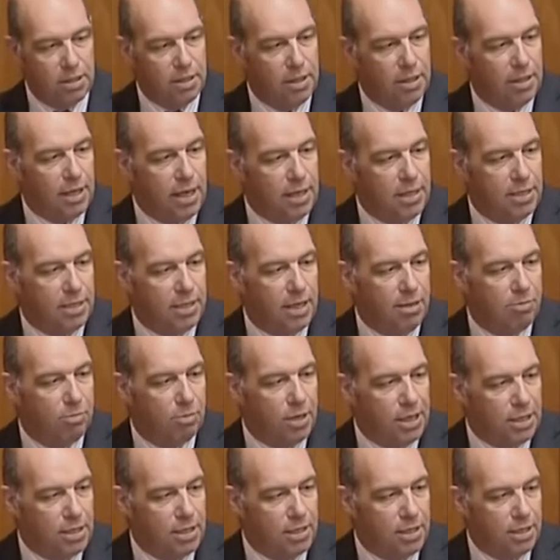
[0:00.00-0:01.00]
Did they seem
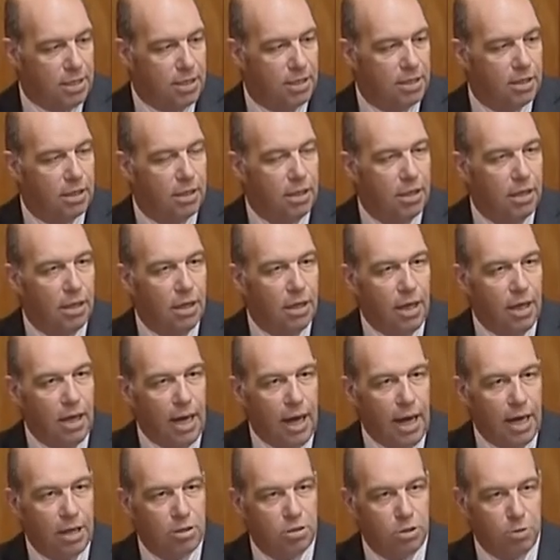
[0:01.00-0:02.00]
reticent
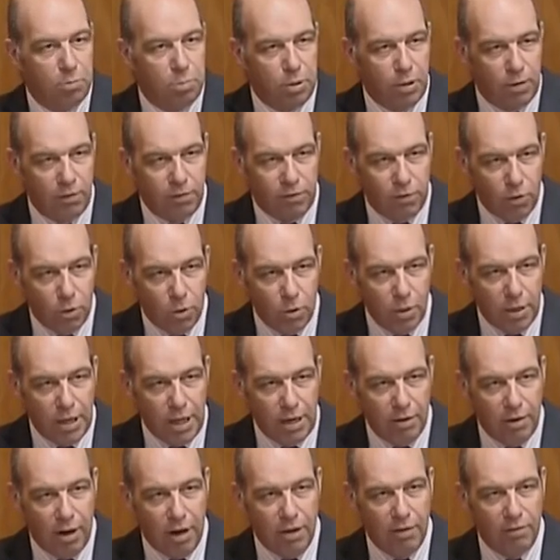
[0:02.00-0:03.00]
uh, to put forward
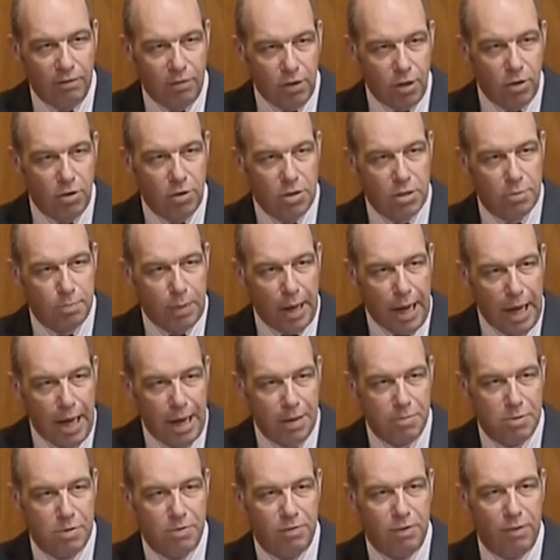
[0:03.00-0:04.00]
their own views,
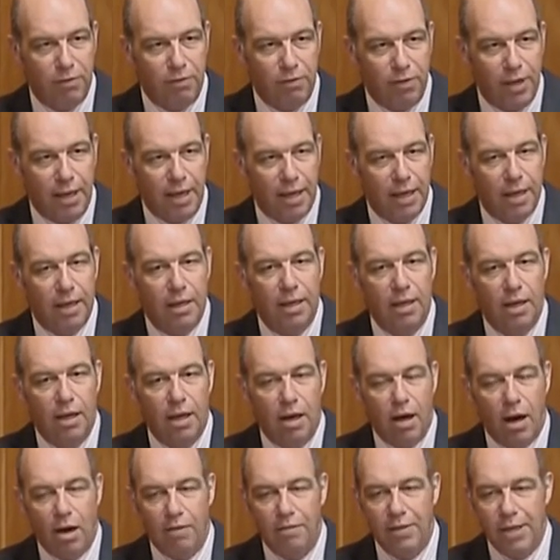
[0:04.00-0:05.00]
perhaps for fear
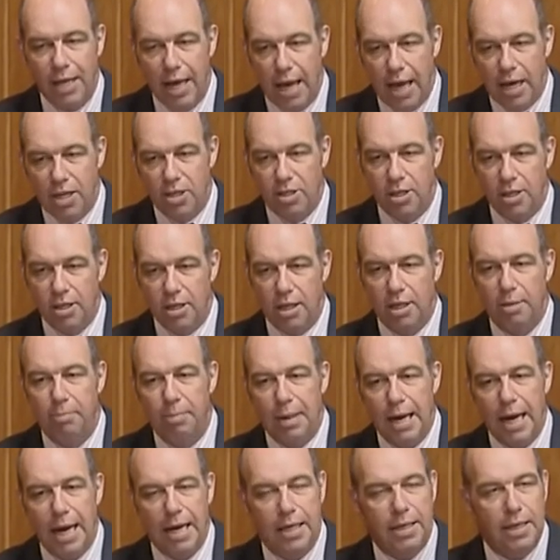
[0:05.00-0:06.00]
of the action that a
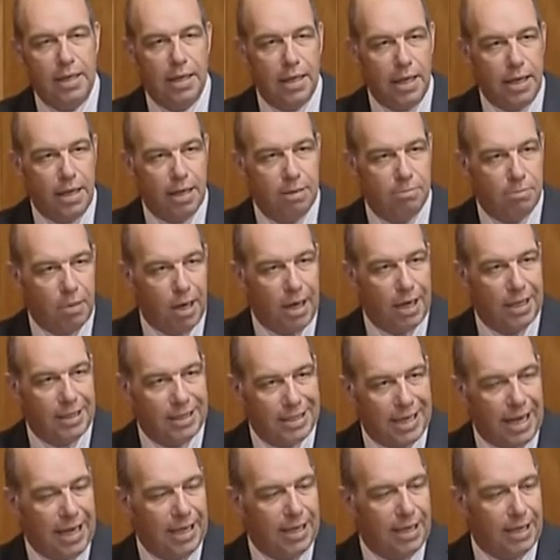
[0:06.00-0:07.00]
party leader might
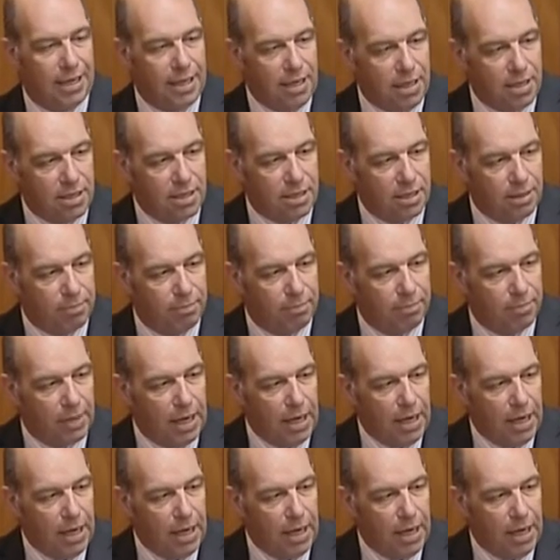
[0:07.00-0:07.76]
take against them?